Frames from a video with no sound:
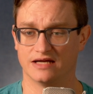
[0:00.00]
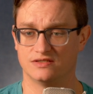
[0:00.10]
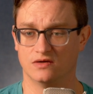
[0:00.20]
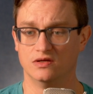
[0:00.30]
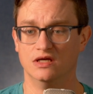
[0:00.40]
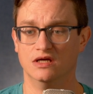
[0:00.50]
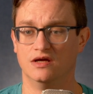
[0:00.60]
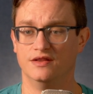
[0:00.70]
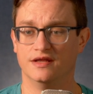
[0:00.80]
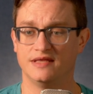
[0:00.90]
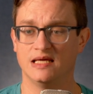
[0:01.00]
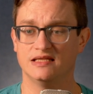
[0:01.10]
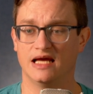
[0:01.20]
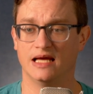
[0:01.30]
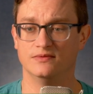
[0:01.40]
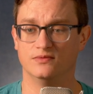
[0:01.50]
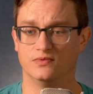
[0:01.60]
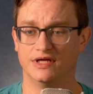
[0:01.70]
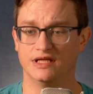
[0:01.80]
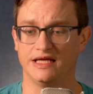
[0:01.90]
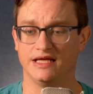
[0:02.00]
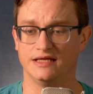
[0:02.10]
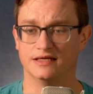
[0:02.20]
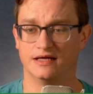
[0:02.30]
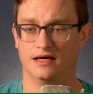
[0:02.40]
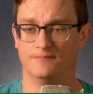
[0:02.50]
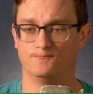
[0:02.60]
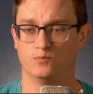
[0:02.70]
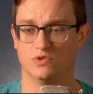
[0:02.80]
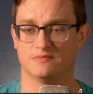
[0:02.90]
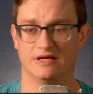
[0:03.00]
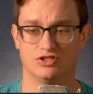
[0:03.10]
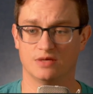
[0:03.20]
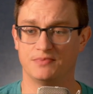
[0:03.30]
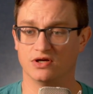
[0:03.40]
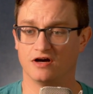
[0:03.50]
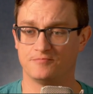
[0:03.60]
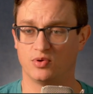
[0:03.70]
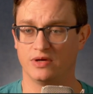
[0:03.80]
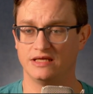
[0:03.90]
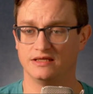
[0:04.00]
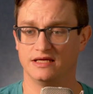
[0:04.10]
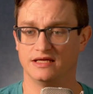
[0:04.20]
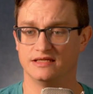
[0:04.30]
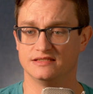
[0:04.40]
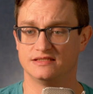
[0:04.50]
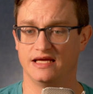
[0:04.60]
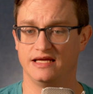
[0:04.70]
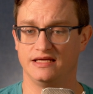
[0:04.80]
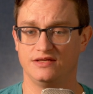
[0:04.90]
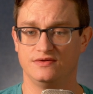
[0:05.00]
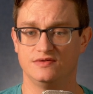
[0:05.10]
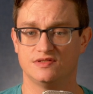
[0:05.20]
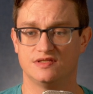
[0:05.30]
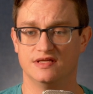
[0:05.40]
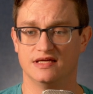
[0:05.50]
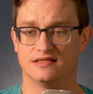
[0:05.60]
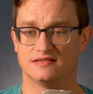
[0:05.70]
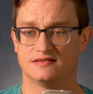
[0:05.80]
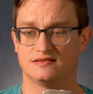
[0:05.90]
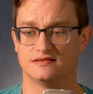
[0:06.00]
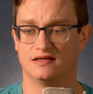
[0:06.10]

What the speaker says: So the thing that really was my jumping off point is they used this,